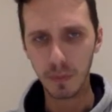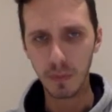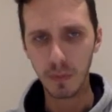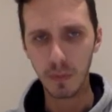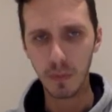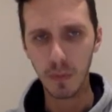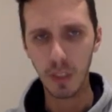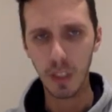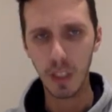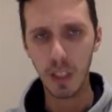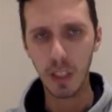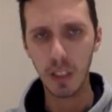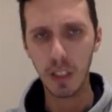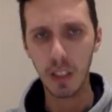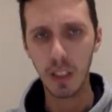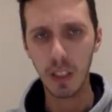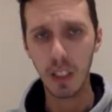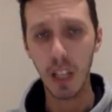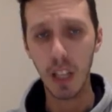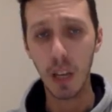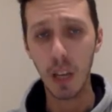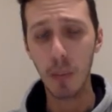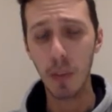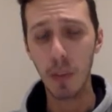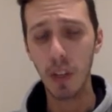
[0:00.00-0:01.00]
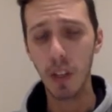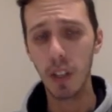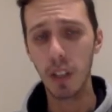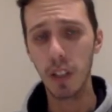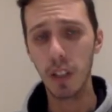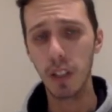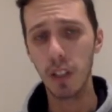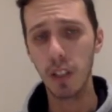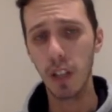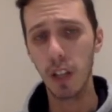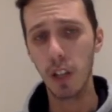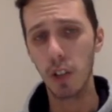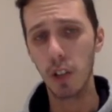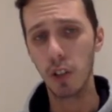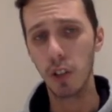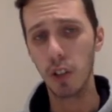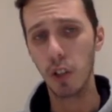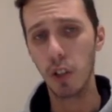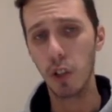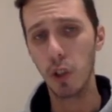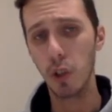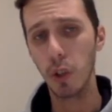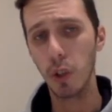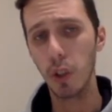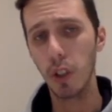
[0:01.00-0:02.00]
and the EMA is actually
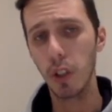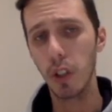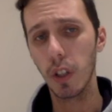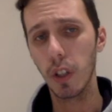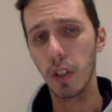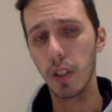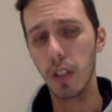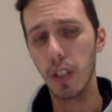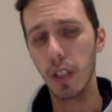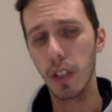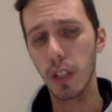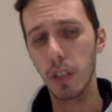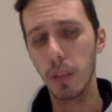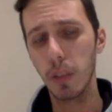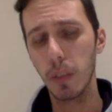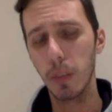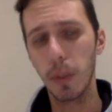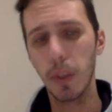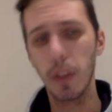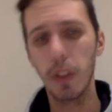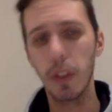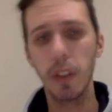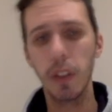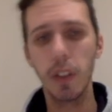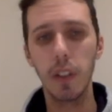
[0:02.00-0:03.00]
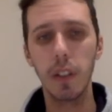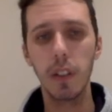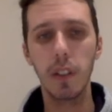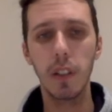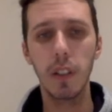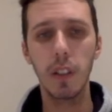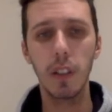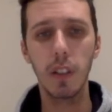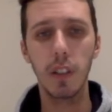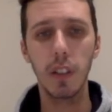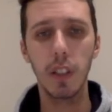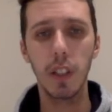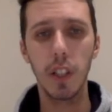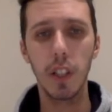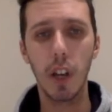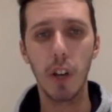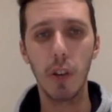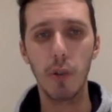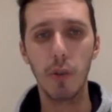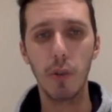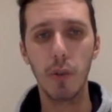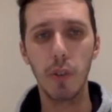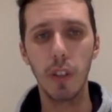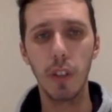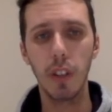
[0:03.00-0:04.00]
showing us that the pair is in a
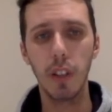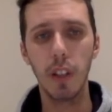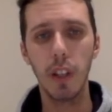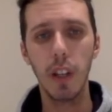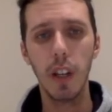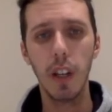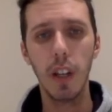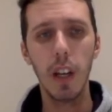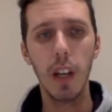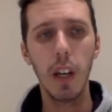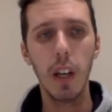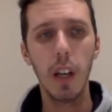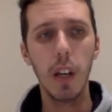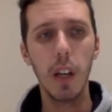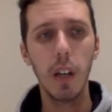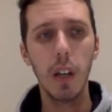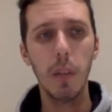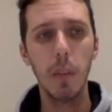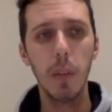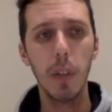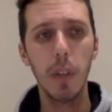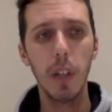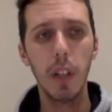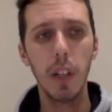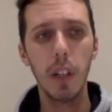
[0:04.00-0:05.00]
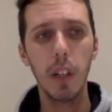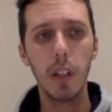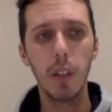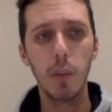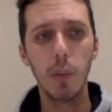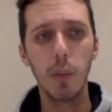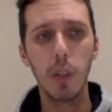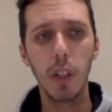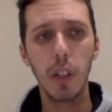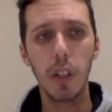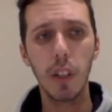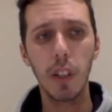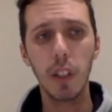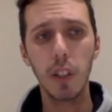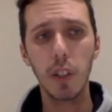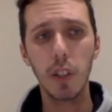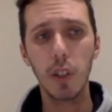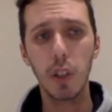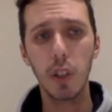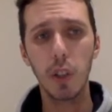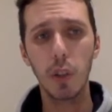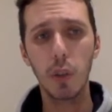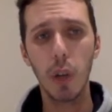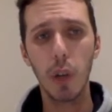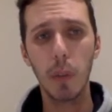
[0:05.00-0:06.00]
downtrend. But what I think is going
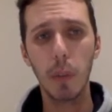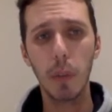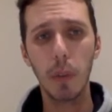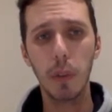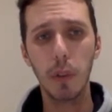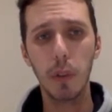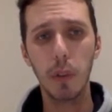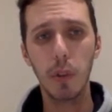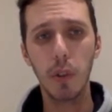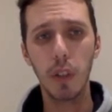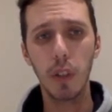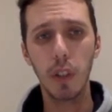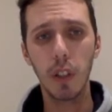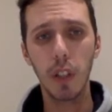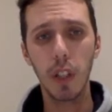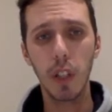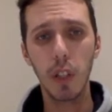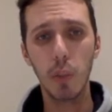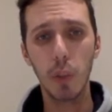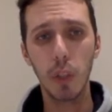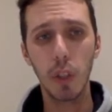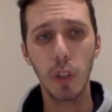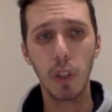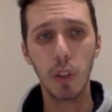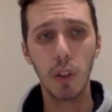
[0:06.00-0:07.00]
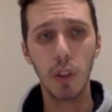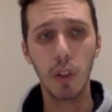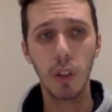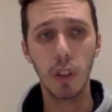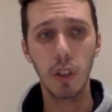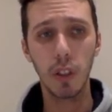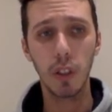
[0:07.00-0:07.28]
to happen during this week on the